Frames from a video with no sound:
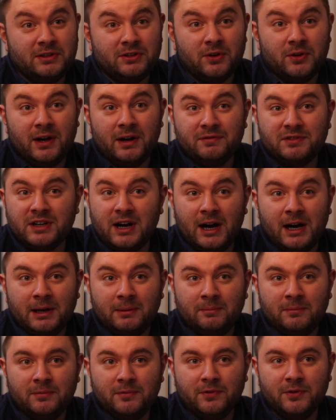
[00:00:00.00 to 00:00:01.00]
don't have
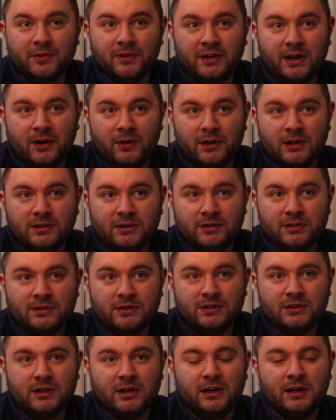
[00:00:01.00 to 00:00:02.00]
time for the characters.